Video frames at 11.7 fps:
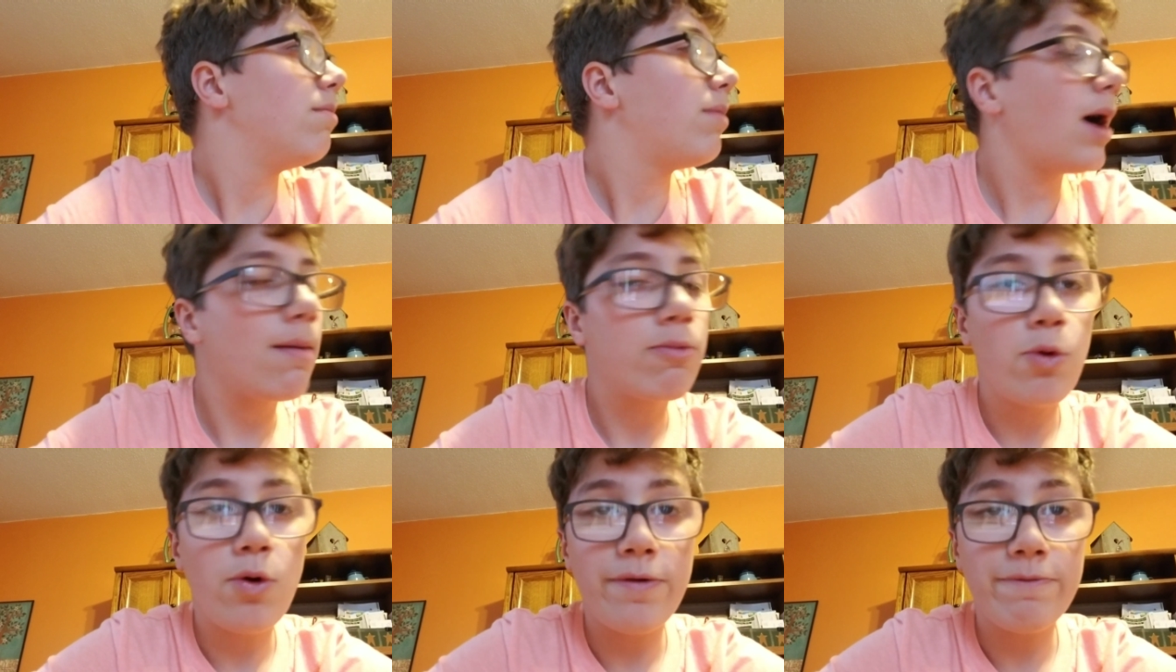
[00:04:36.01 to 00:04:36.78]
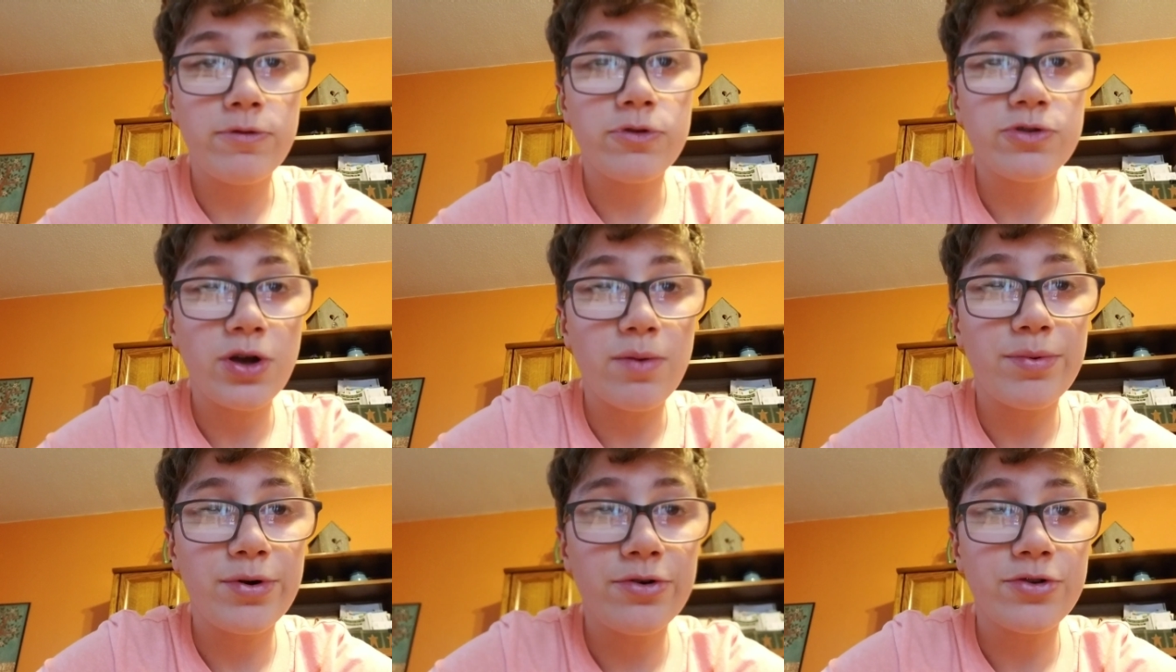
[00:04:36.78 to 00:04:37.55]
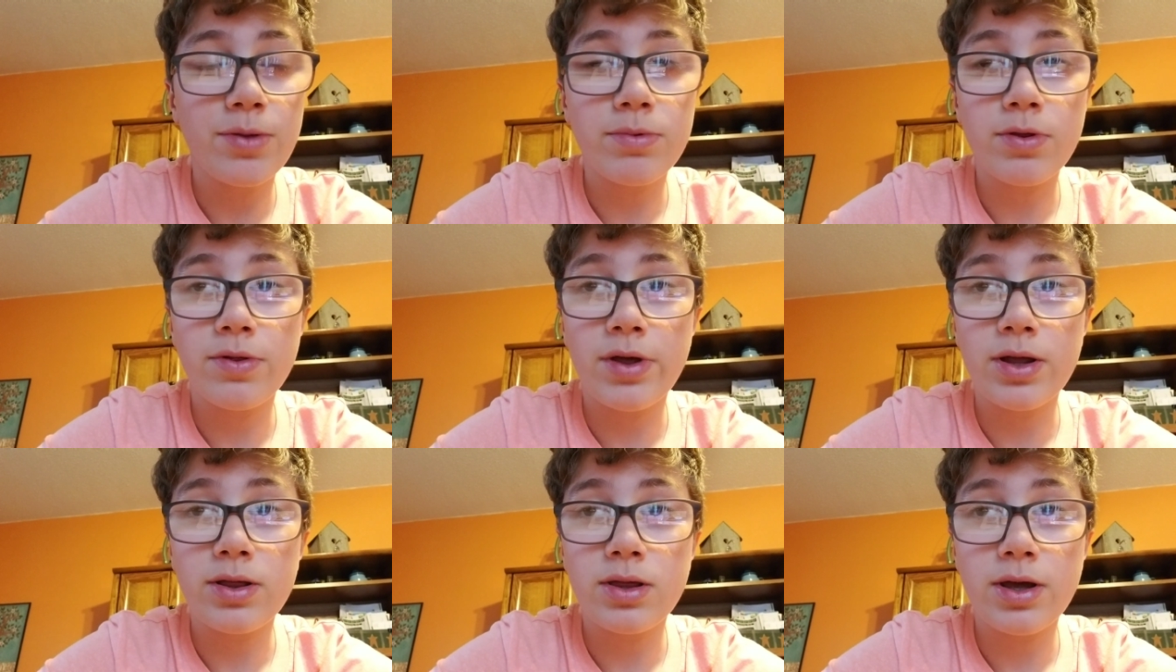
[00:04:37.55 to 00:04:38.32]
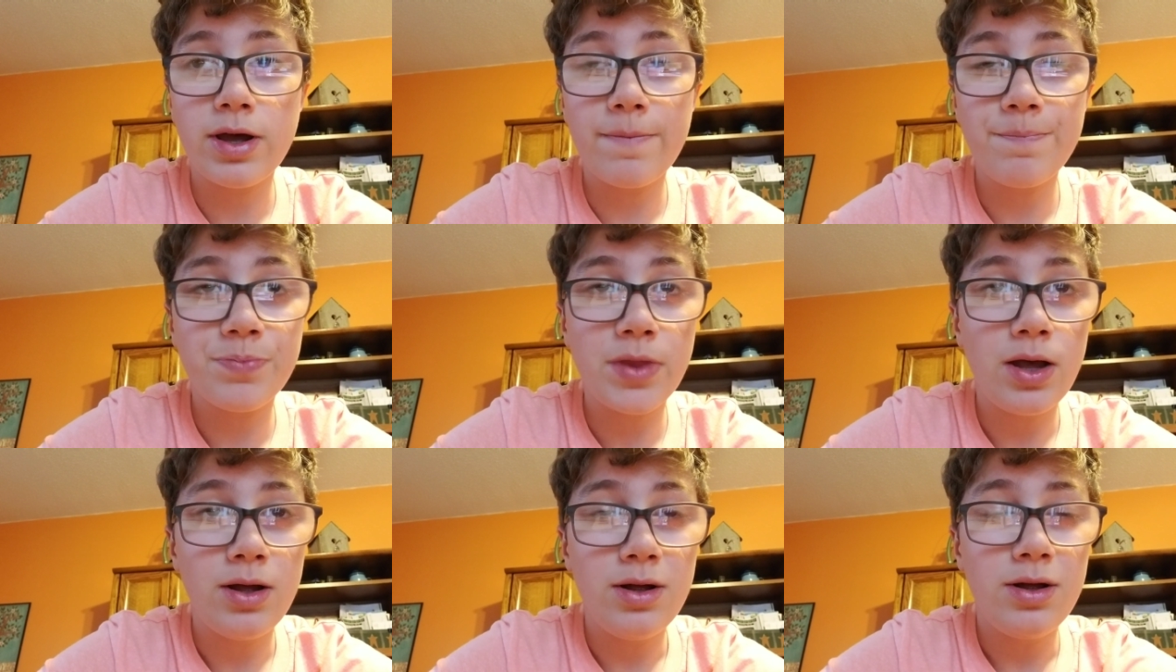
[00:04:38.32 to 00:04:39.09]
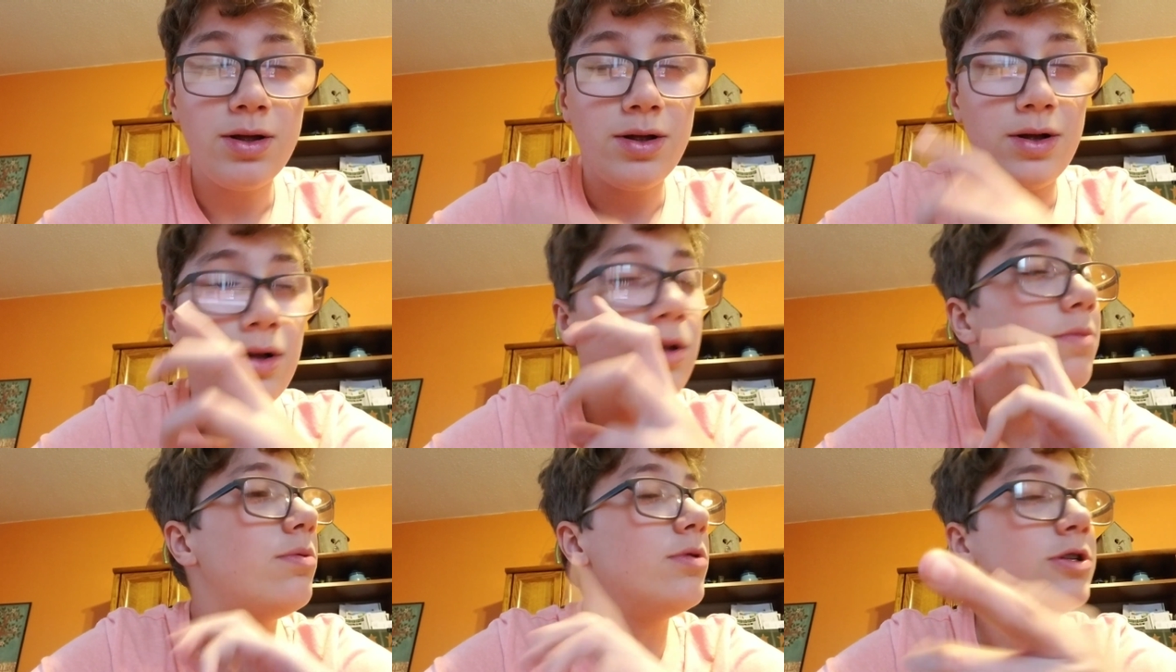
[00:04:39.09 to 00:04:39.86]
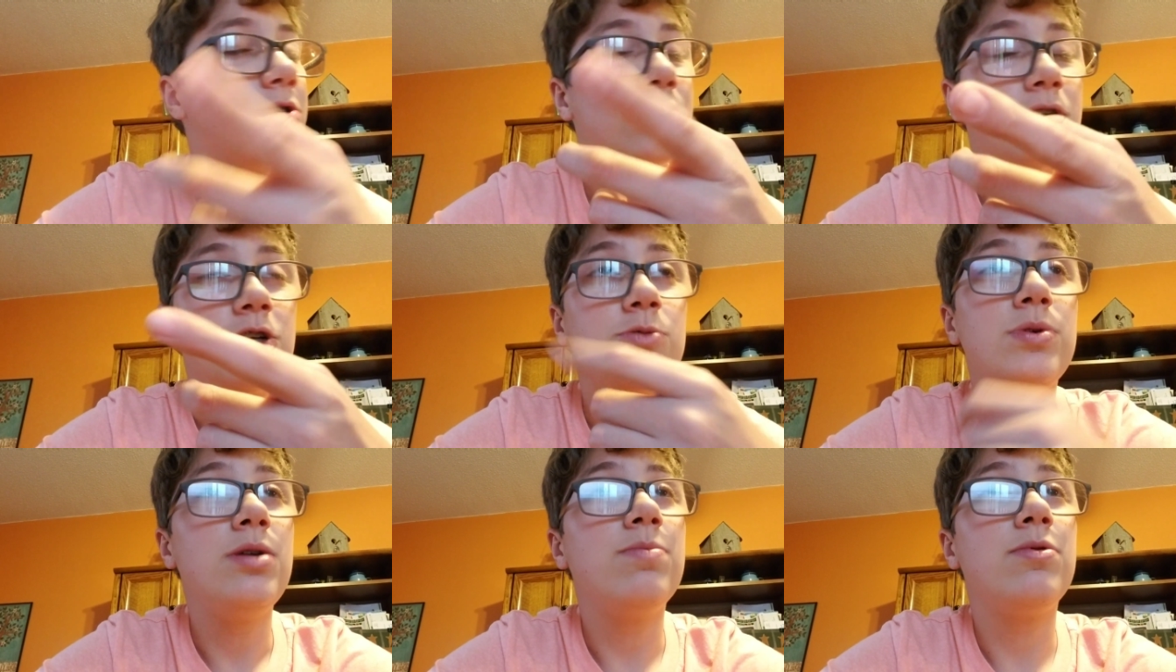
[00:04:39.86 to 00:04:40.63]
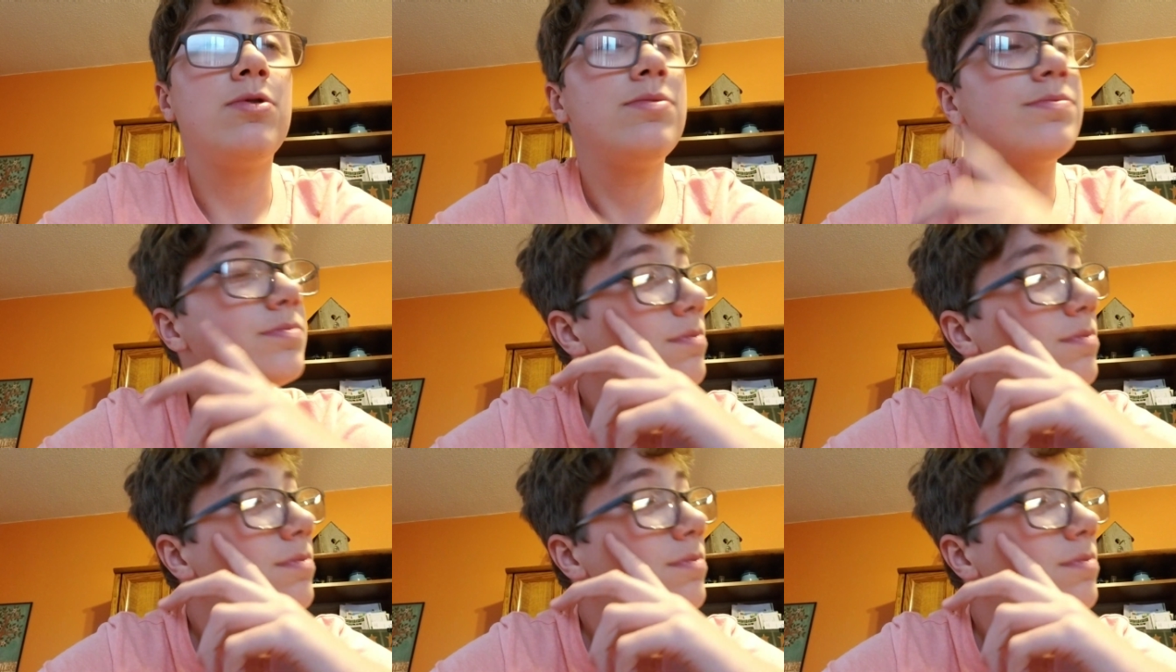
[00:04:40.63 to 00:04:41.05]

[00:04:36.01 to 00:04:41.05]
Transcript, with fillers: popcorn for supper or something like that. Pretty strange people,